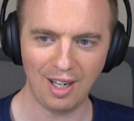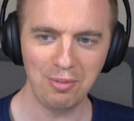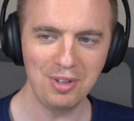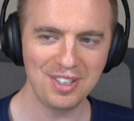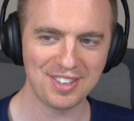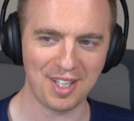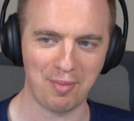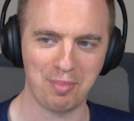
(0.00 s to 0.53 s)
I
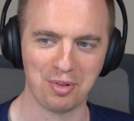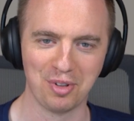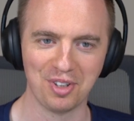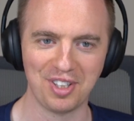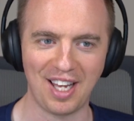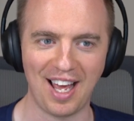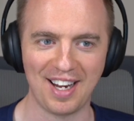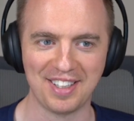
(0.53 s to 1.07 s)
wouldn't say
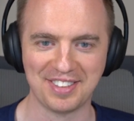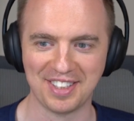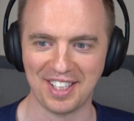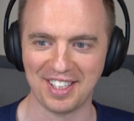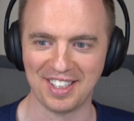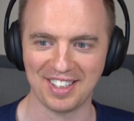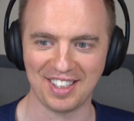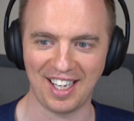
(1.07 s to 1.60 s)
poorly
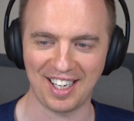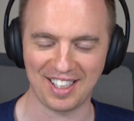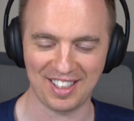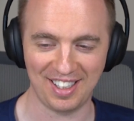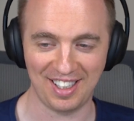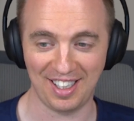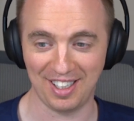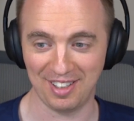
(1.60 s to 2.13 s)
edited.
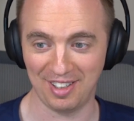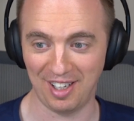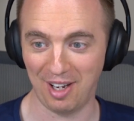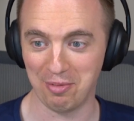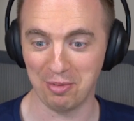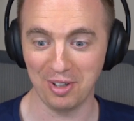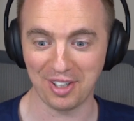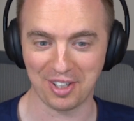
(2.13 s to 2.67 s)

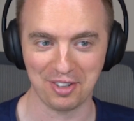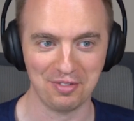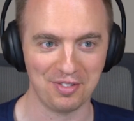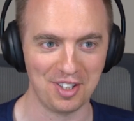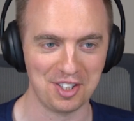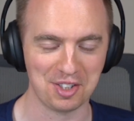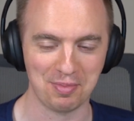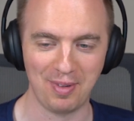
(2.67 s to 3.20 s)
It would have
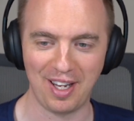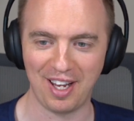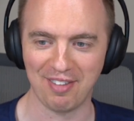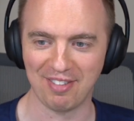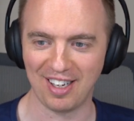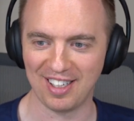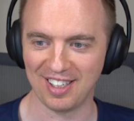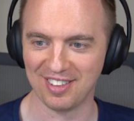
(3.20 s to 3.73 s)
convinced me if
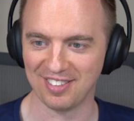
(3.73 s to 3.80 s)
I didn't